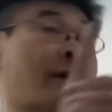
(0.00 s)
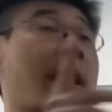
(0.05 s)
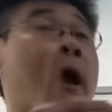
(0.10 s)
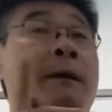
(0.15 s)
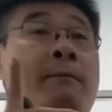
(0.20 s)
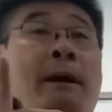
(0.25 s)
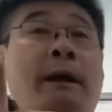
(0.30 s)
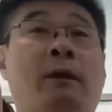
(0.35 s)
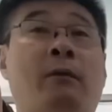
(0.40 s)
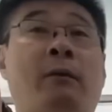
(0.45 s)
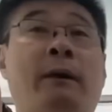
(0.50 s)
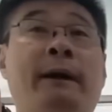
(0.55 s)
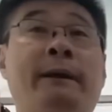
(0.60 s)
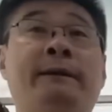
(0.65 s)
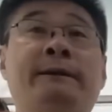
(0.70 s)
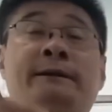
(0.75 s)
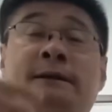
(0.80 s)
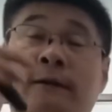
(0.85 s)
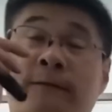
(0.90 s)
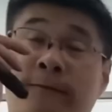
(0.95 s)
time, by the way,
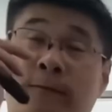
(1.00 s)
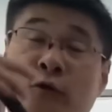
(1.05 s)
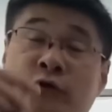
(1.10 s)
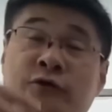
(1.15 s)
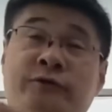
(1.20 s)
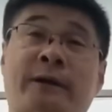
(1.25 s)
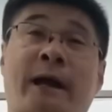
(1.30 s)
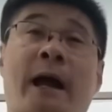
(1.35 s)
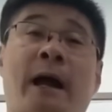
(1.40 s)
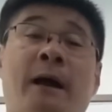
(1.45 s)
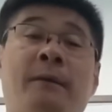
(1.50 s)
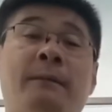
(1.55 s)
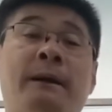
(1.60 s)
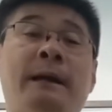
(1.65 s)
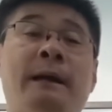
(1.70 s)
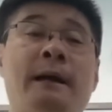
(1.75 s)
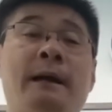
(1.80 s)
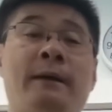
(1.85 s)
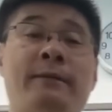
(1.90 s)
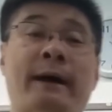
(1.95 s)
this is the first time
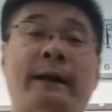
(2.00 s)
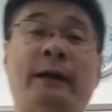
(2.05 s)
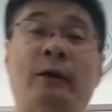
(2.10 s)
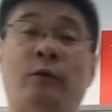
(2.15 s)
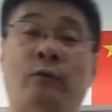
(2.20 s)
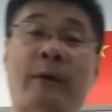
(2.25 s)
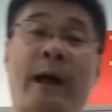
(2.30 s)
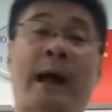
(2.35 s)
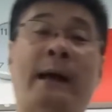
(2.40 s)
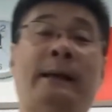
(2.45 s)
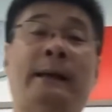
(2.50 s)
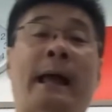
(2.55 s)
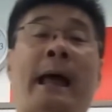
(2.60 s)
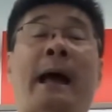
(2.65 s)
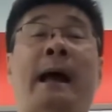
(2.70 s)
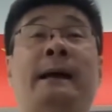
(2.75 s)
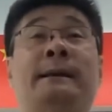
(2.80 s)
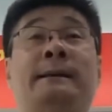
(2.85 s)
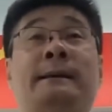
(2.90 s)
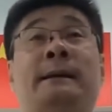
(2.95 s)
that Iran
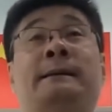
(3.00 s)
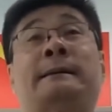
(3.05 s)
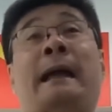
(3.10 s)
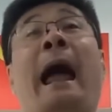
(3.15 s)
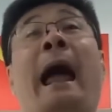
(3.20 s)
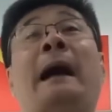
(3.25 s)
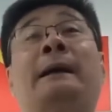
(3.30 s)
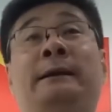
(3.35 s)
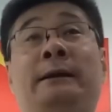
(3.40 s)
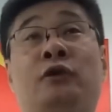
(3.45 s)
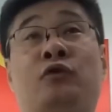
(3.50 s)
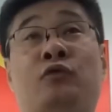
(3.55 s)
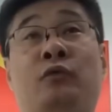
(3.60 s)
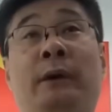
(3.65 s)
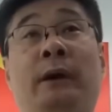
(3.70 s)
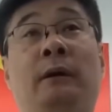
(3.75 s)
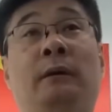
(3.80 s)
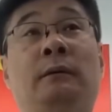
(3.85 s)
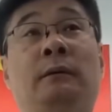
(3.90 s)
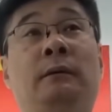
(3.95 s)
has attacked
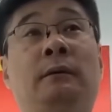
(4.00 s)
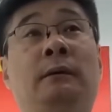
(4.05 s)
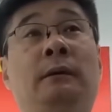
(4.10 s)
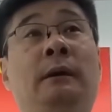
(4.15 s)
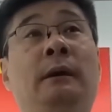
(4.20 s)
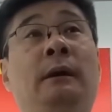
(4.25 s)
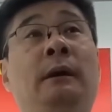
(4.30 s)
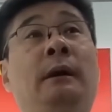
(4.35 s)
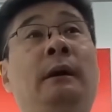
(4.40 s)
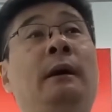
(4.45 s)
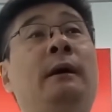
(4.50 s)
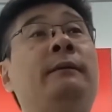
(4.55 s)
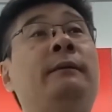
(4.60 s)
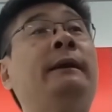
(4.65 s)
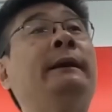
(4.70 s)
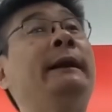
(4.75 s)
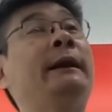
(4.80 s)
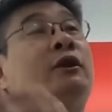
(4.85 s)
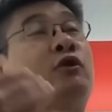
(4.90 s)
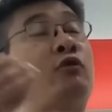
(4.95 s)
Israel,
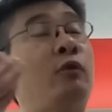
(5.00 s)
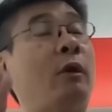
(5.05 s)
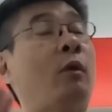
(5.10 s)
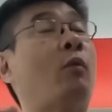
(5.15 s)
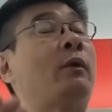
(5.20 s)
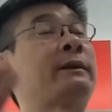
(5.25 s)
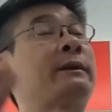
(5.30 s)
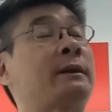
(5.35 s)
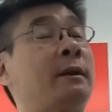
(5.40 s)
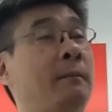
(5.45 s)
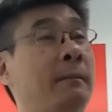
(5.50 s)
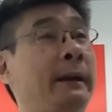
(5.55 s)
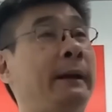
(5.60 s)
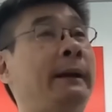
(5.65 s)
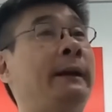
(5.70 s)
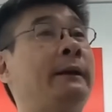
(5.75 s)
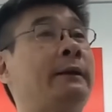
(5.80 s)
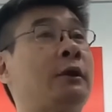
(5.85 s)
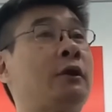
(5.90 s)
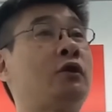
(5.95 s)
then Israel was
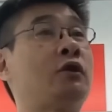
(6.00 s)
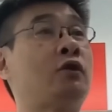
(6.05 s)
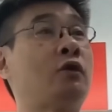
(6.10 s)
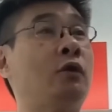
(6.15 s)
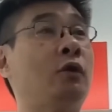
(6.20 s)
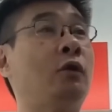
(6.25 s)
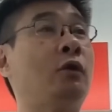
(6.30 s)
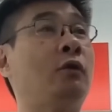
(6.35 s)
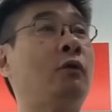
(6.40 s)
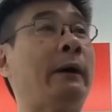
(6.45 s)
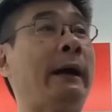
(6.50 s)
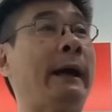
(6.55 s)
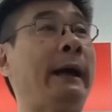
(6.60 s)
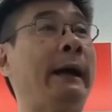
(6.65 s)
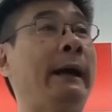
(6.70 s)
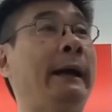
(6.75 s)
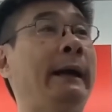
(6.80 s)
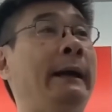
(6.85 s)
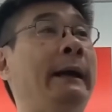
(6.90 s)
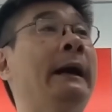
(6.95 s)
committed to
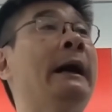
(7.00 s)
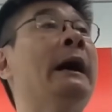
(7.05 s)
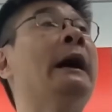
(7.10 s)
a